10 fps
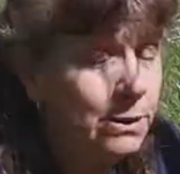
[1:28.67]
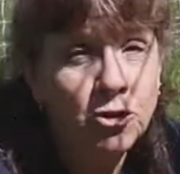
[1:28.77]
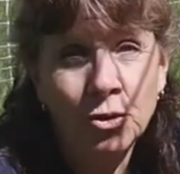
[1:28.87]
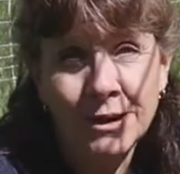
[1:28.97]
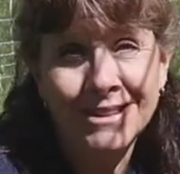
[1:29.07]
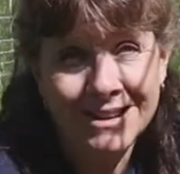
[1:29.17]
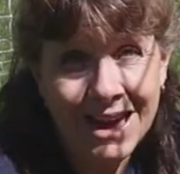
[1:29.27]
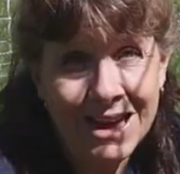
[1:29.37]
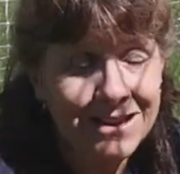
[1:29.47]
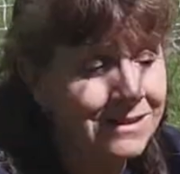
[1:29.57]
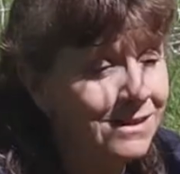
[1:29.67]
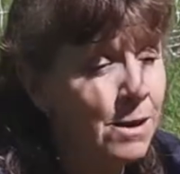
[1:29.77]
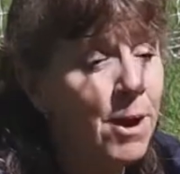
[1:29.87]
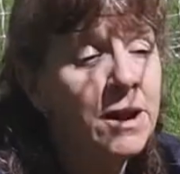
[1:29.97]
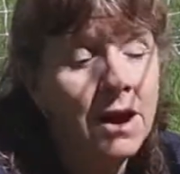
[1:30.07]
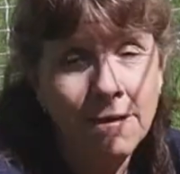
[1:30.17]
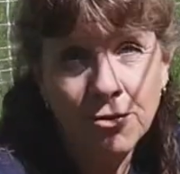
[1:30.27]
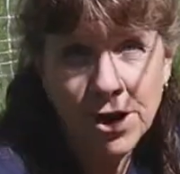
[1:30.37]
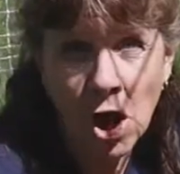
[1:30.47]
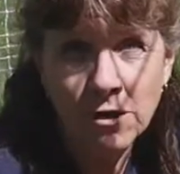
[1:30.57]
what I'm doing today is I'm
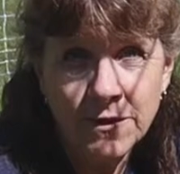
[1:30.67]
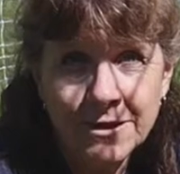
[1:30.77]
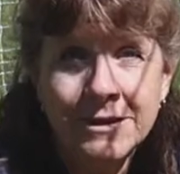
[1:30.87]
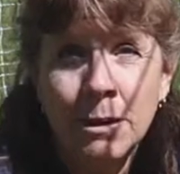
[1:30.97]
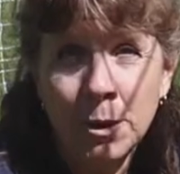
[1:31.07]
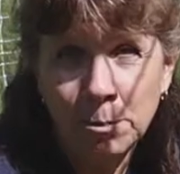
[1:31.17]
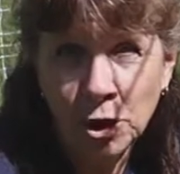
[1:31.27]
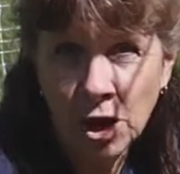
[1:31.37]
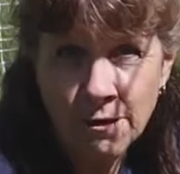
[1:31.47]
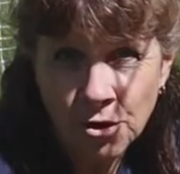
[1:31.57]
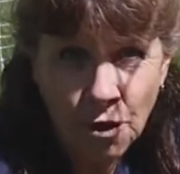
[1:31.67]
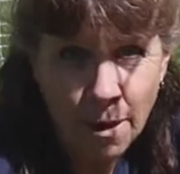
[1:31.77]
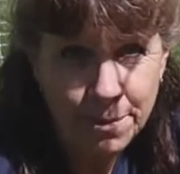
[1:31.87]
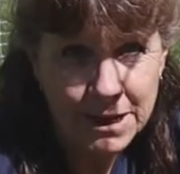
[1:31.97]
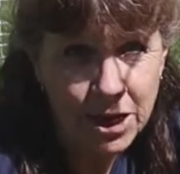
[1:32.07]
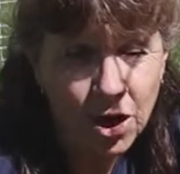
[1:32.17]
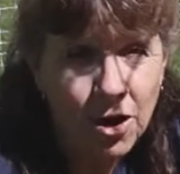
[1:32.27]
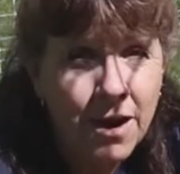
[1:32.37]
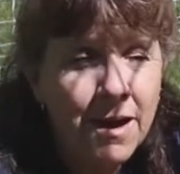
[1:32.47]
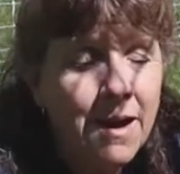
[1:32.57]
uncovering all of this and I'm gonna put a cover crop in
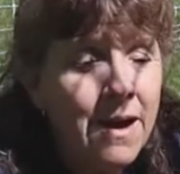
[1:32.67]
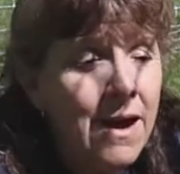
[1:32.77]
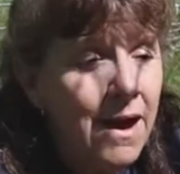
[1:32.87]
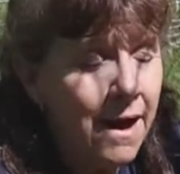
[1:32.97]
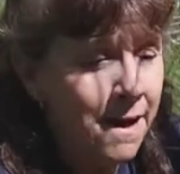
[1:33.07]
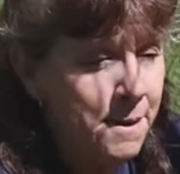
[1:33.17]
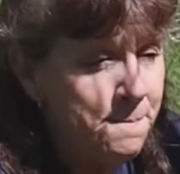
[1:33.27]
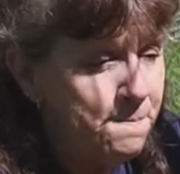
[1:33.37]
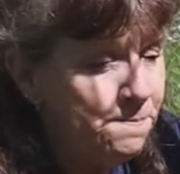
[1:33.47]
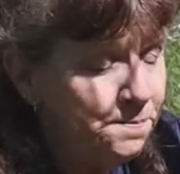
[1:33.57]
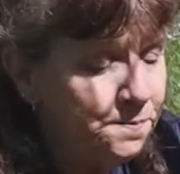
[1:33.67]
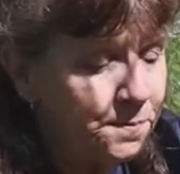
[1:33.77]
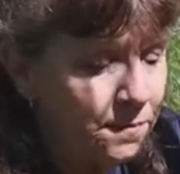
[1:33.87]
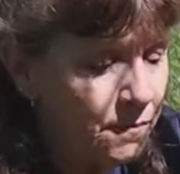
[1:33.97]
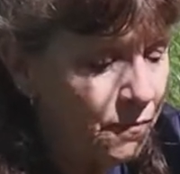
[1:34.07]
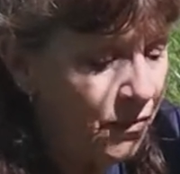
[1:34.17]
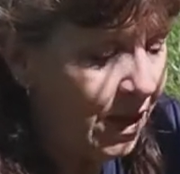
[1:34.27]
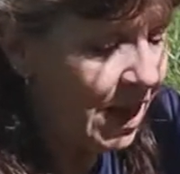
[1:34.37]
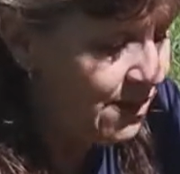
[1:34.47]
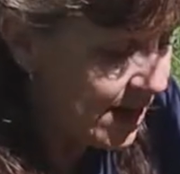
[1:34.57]
here. Um,
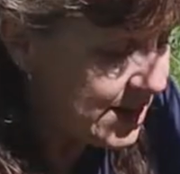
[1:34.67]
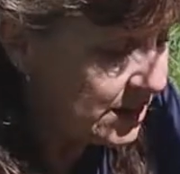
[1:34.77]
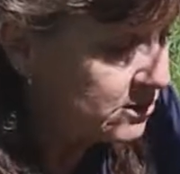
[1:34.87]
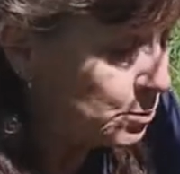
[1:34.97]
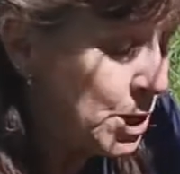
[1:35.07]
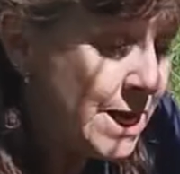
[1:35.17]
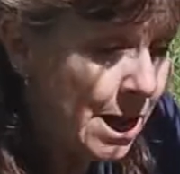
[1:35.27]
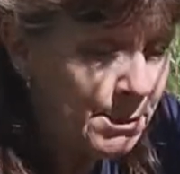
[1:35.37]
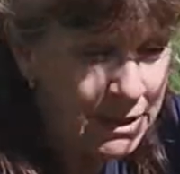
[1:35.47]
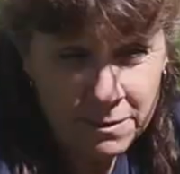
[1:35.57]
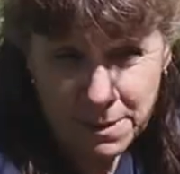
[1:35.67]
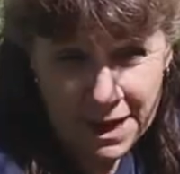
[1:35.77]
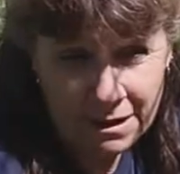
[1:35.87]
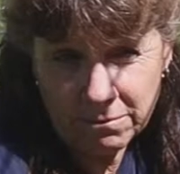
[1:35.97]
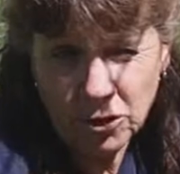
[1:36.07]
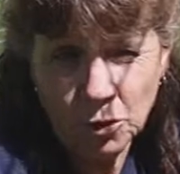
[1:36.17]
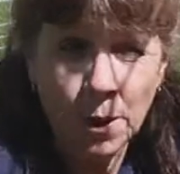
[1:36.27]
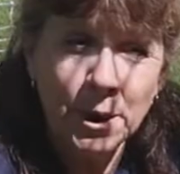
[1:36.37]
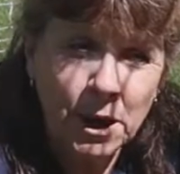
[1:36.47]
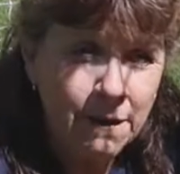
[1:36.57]
and then next spring, I'm gonna debate,
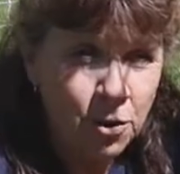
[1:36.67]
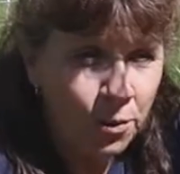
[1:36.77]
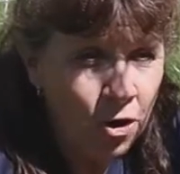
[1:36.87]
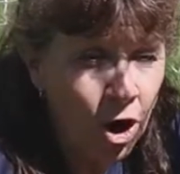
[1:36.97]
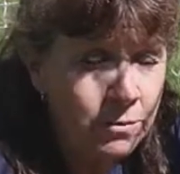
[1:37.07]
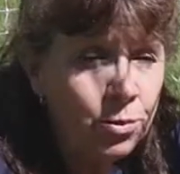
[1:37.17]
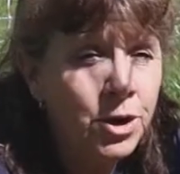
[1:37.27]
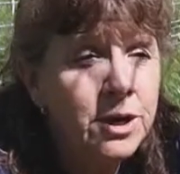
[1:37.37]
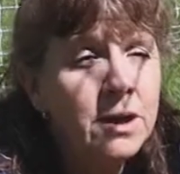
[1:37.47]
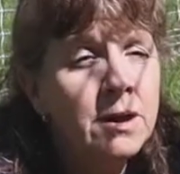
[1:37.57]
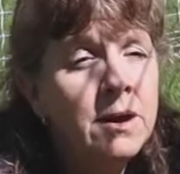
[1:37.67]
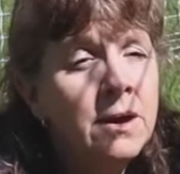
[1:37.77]
do I wanna cover it with cardboard?